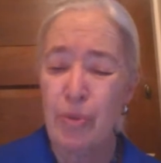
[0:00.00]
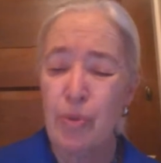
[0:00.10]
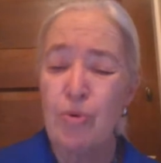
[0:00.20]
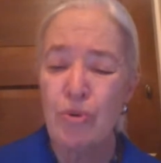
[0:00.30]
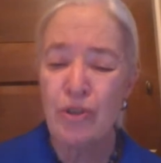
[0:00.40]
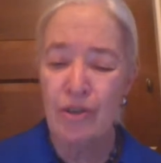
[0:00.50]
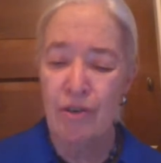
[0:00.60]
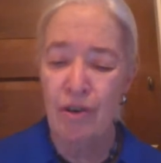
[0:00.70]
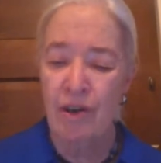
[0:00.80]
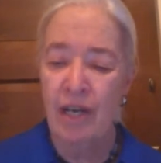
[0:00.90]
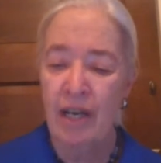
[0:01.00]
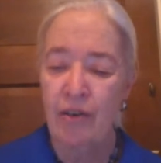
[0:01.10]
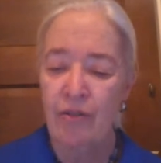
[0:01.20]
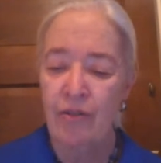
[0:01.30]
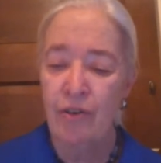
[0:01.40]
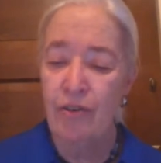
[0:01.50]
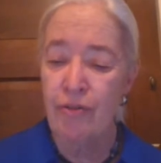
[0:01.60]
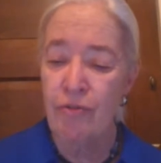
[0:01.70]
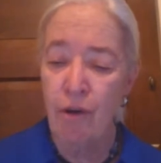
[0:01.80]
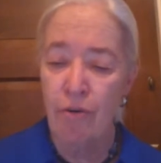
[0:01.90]
prudent on account of your
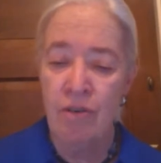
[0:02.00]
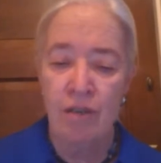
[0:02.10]
throat